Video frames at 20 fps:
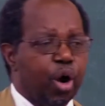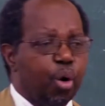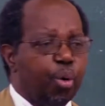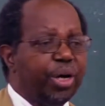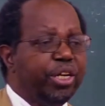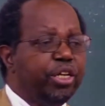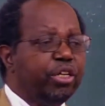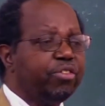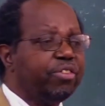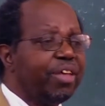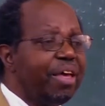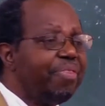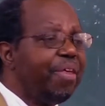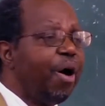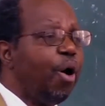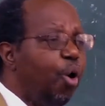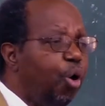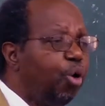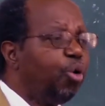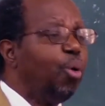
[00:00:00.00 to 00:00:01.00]
When he said
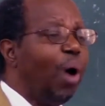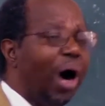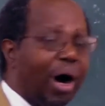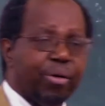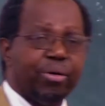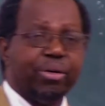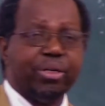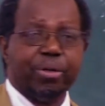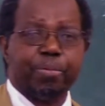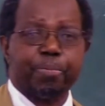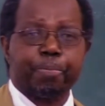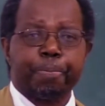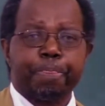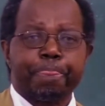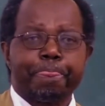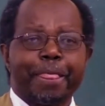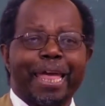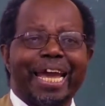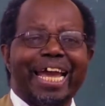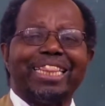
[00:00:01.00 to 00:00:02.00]
the whole world,
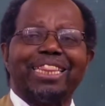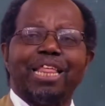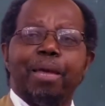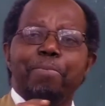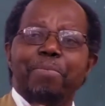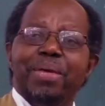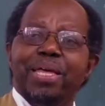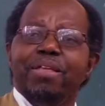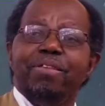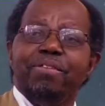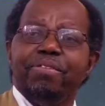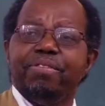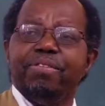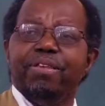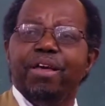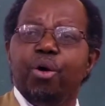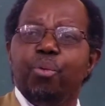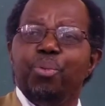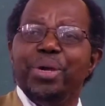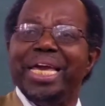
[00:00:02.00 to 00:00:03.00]
it
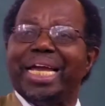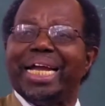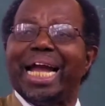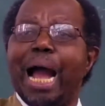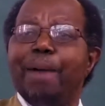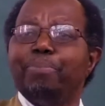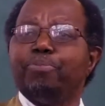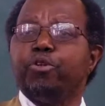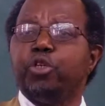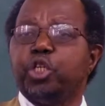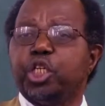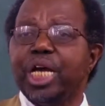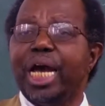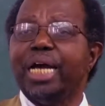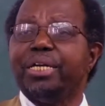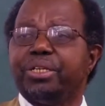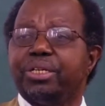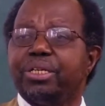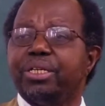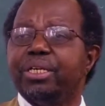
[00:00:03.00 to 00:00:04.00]
means we come to
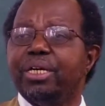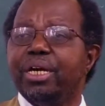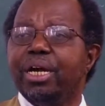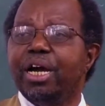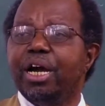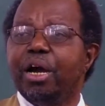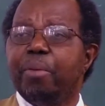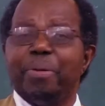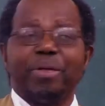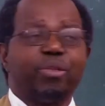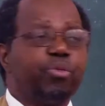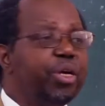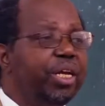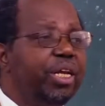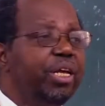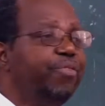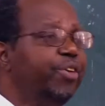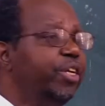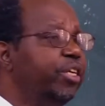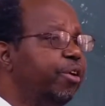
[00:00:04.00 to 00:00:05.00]
church, but we
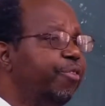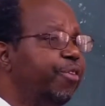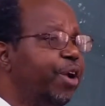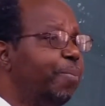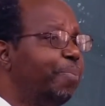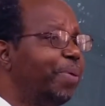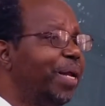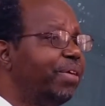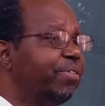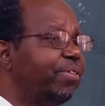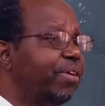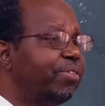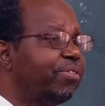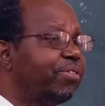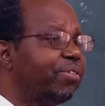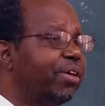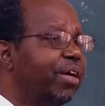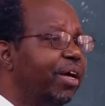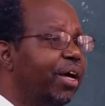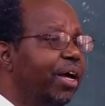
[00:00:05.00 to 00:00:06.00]
live in different
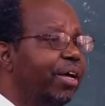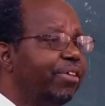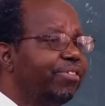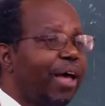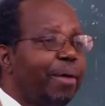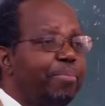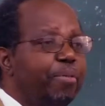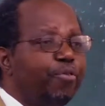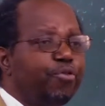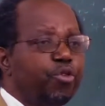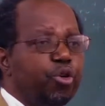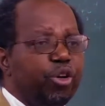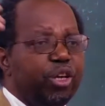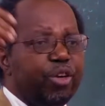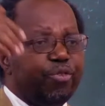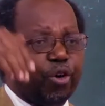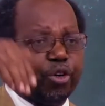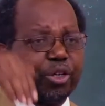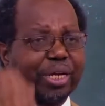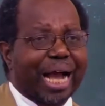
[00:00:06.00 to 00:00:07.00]
places. Some of you
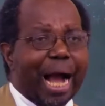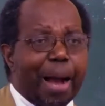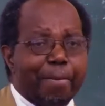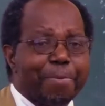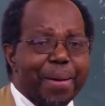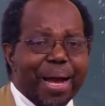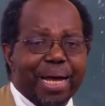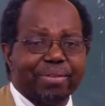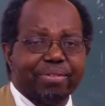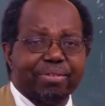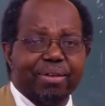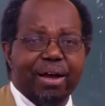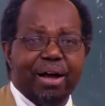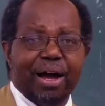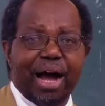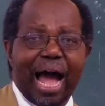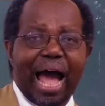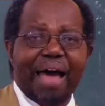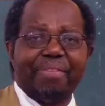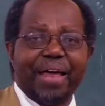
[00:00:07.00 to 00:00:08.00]
live on campus,
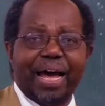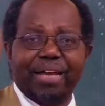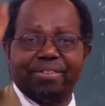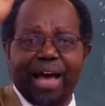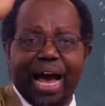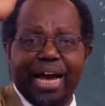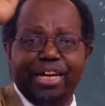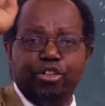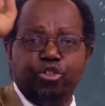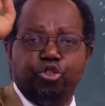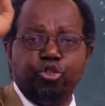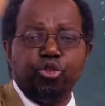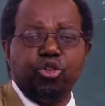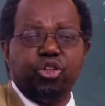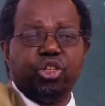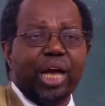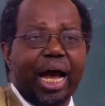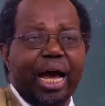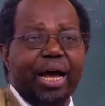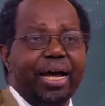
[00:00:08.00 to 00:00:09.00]
others are in
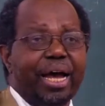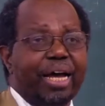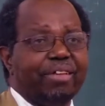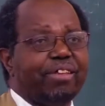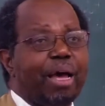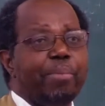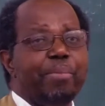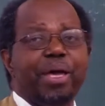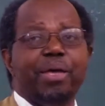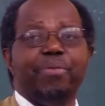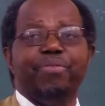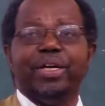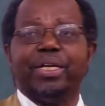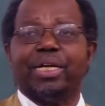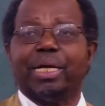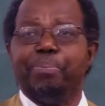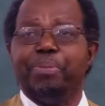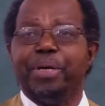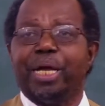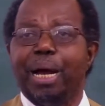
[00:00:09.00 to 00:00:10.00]
Juja, and some may
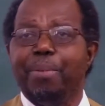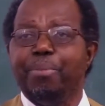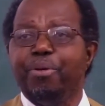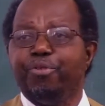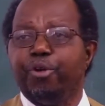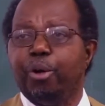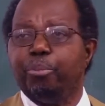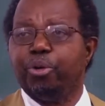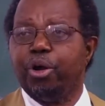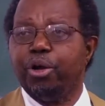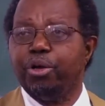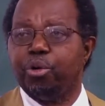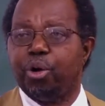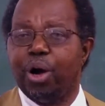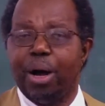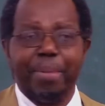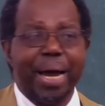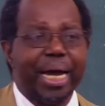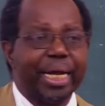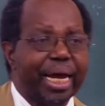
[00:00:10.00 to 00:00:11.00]
even be coming from
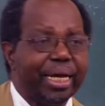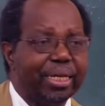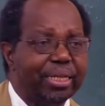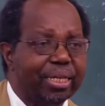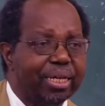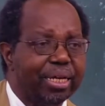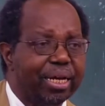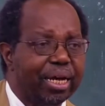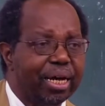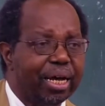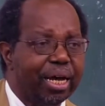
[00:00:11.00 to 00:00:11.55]
Roiru. Am I right?